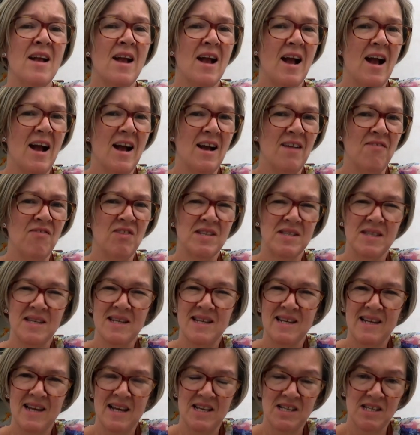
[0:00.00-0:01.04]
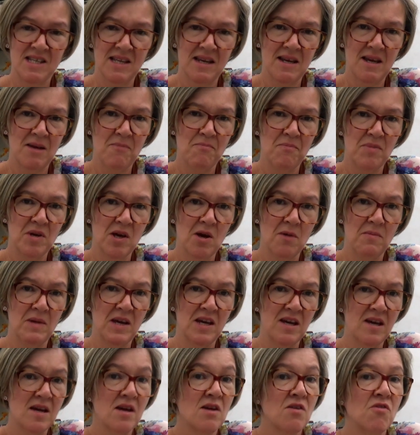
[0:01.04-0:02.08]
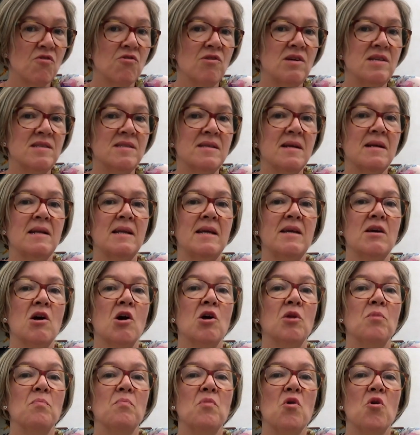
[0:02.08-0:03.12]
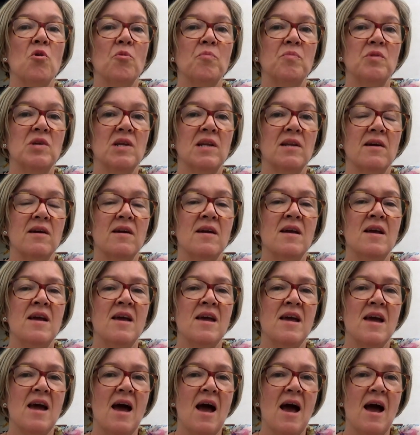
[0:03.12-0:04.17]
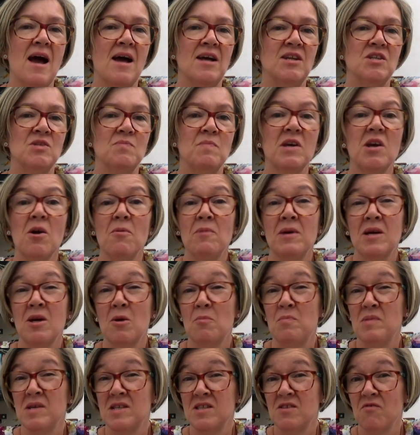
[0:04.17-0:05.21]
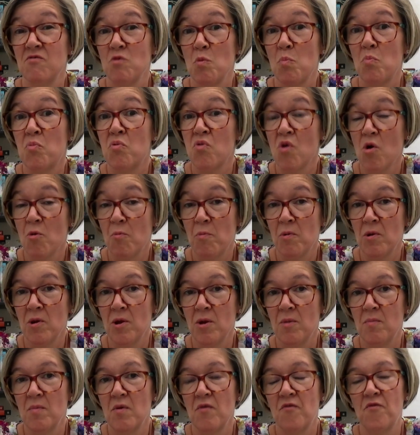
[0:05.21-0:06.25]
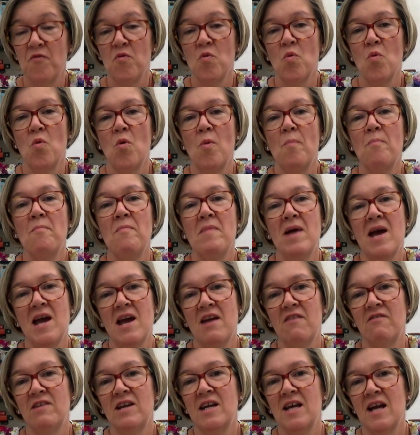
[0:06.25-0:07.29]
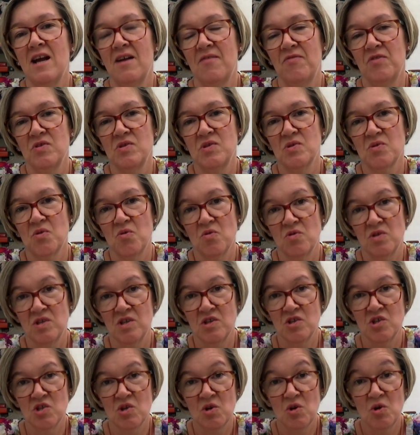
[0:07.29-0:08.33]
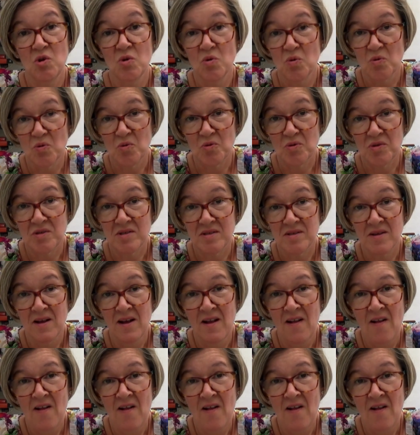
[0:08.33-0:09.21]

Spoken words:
And this had led to him becoming increasingly unpopular and becoming a bit of a problem for Mary and the Scottish lords.